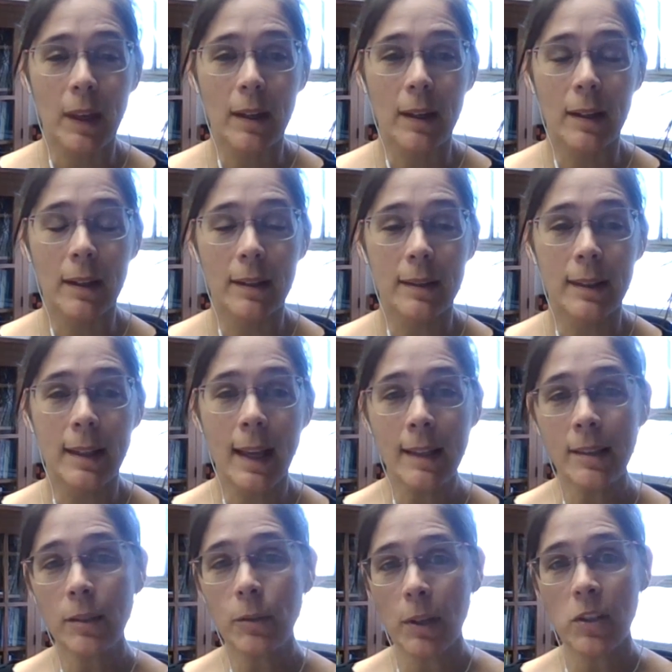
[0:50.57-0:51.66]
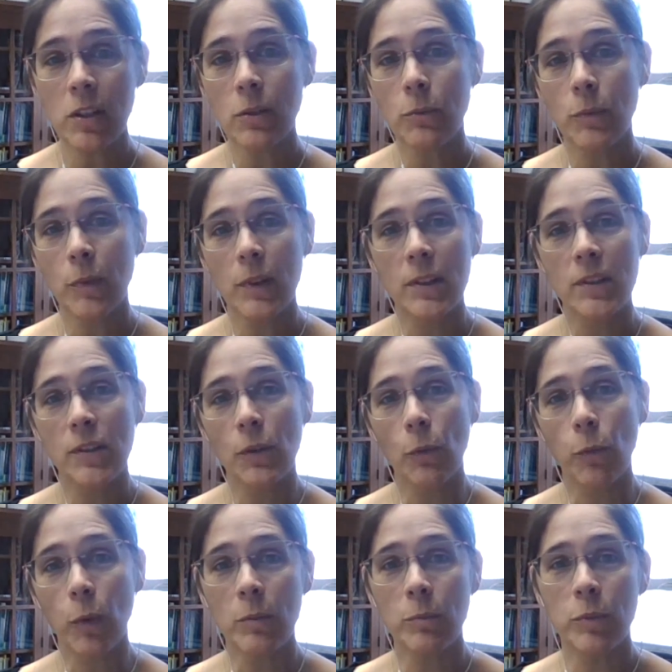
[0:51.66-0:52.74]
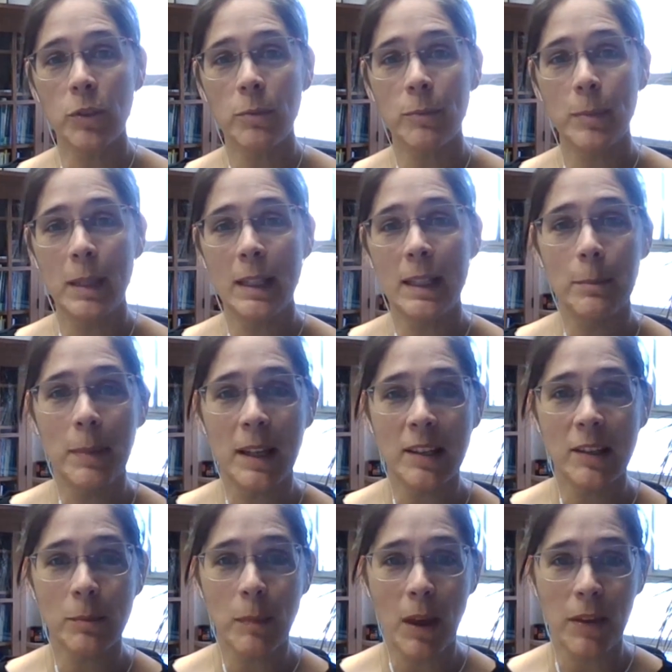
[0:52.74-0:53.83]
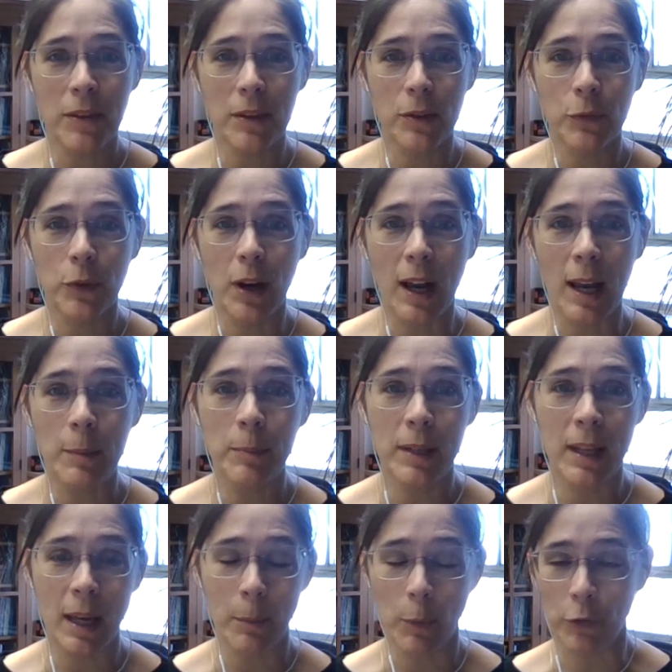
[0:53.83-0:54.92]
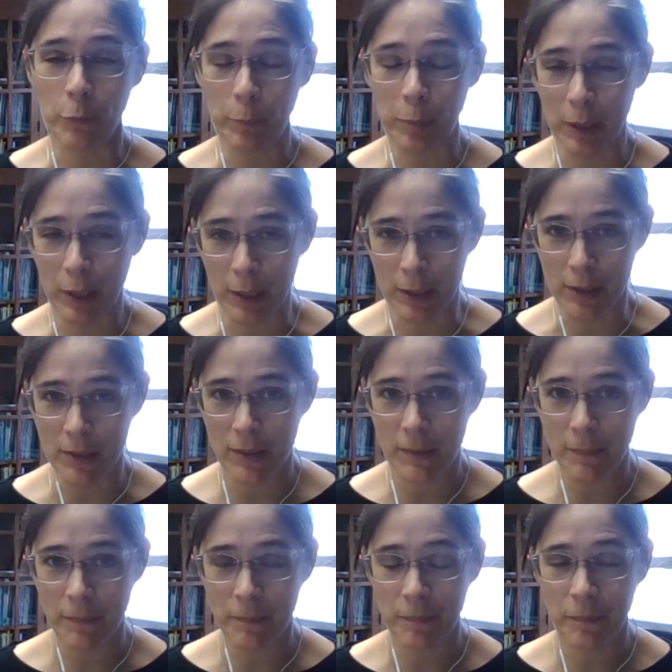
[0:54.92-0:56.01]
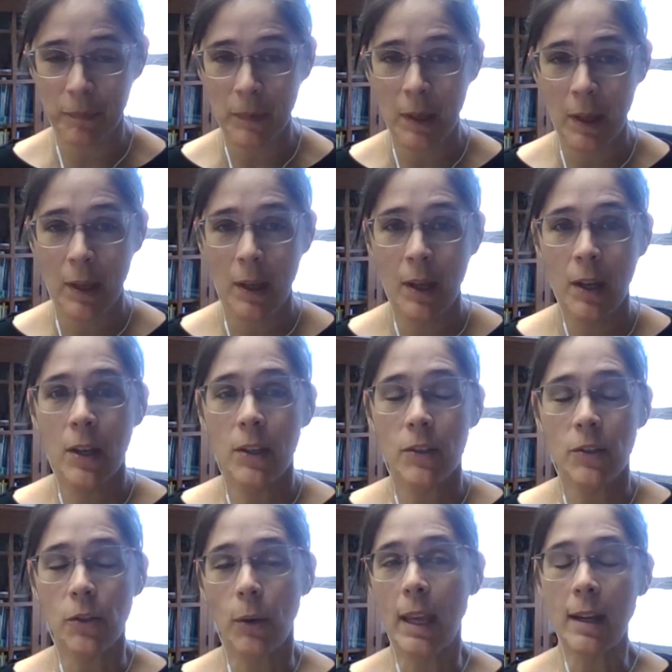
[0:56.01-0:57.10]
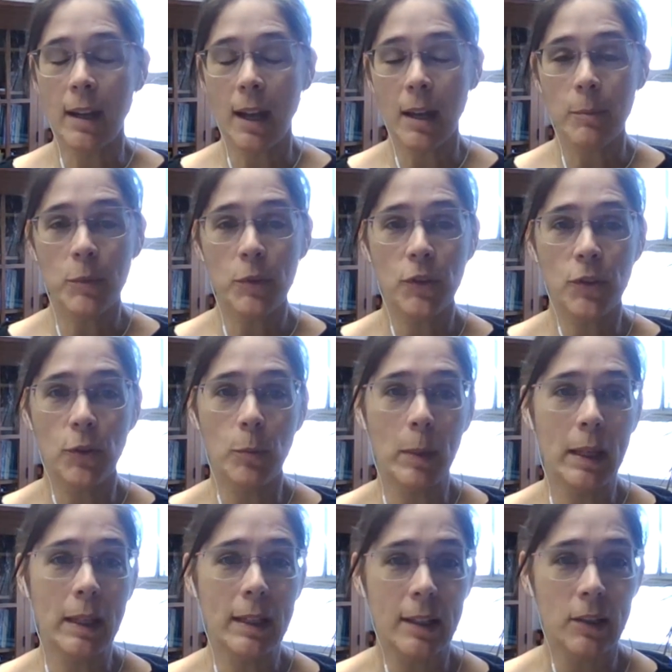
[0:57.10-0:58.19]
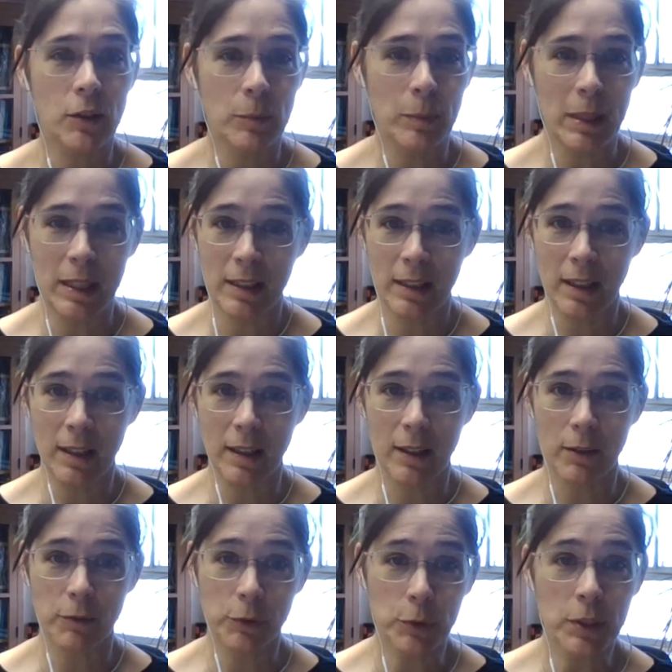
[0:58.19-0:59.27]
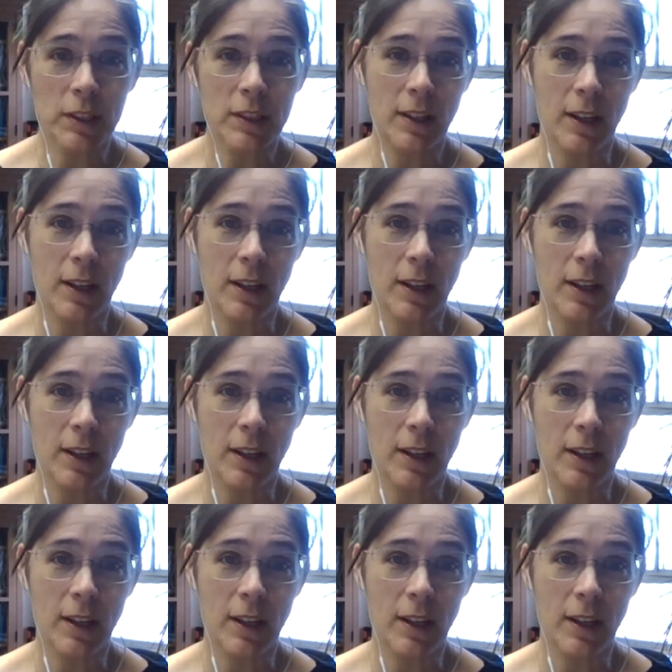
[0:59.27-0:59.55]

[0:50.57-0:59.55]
The next question was, what would be the best method for IPM of plugs? So here I'm assuming that you mean rooted